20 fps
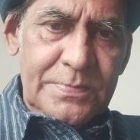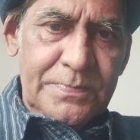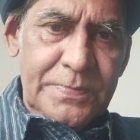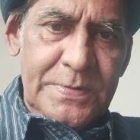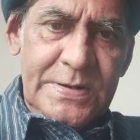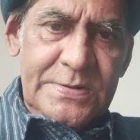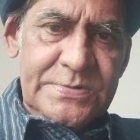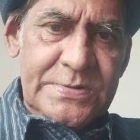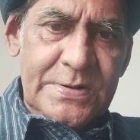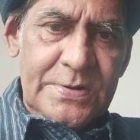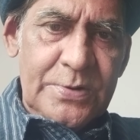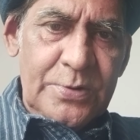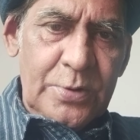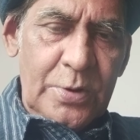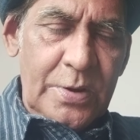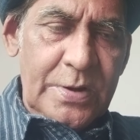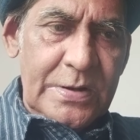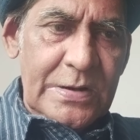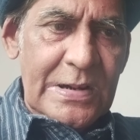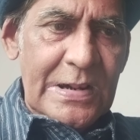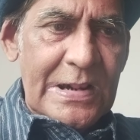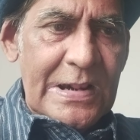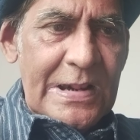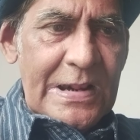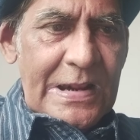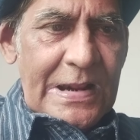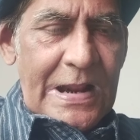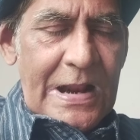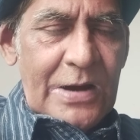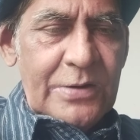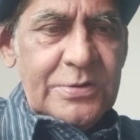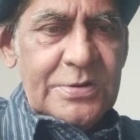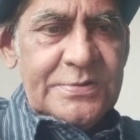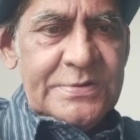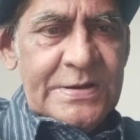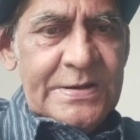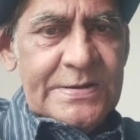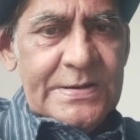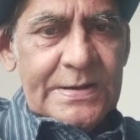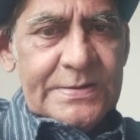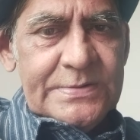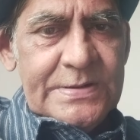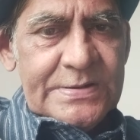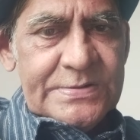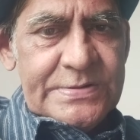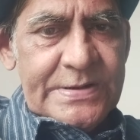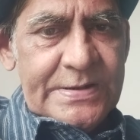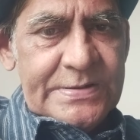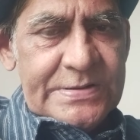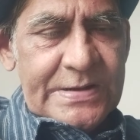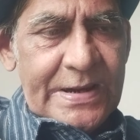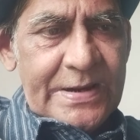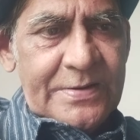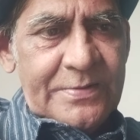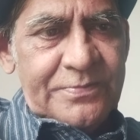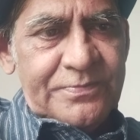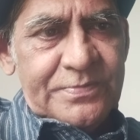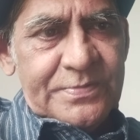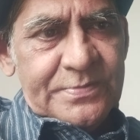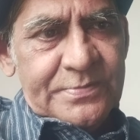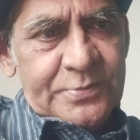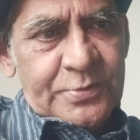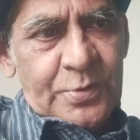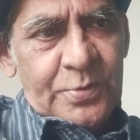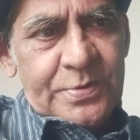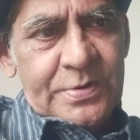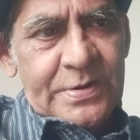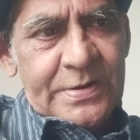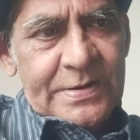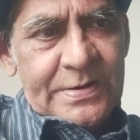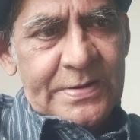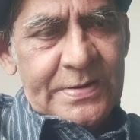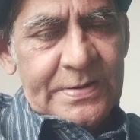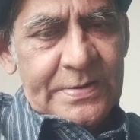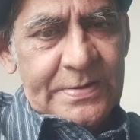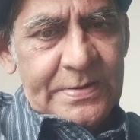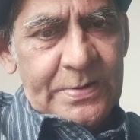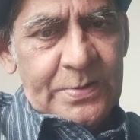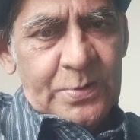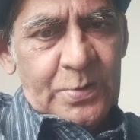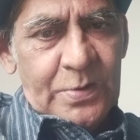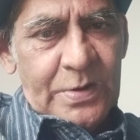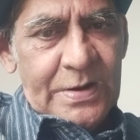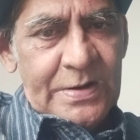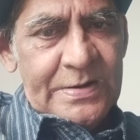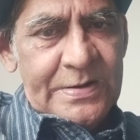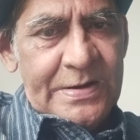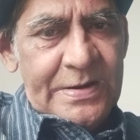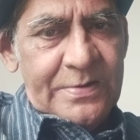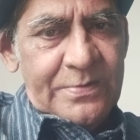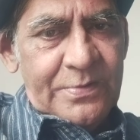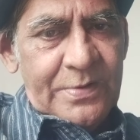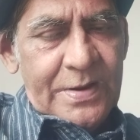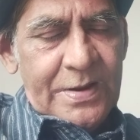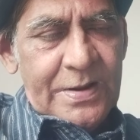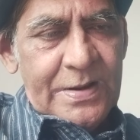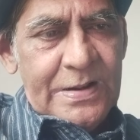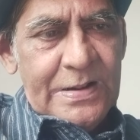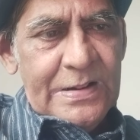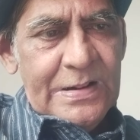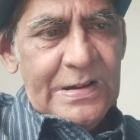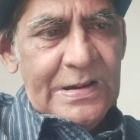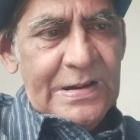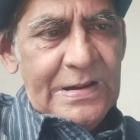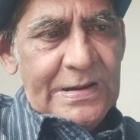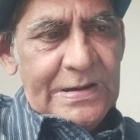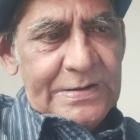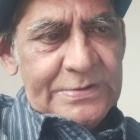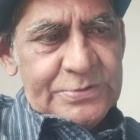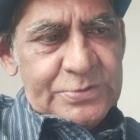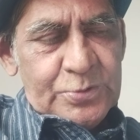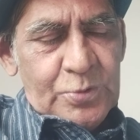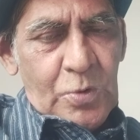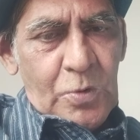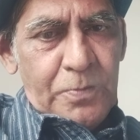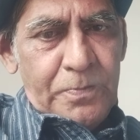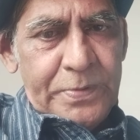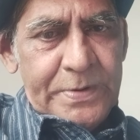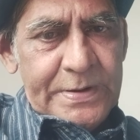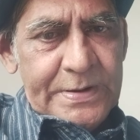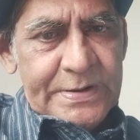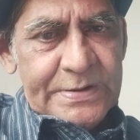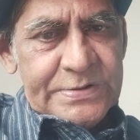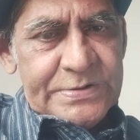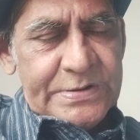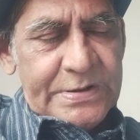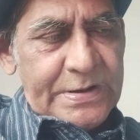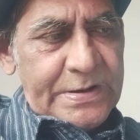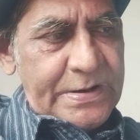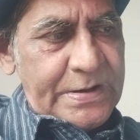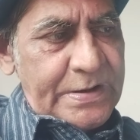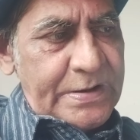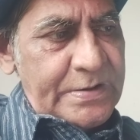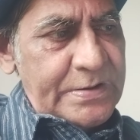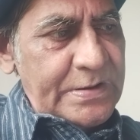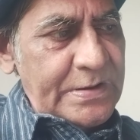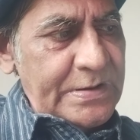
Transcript: please ignore. Out of the other six, I have noted, you know, Aldiva, Snowpiercer,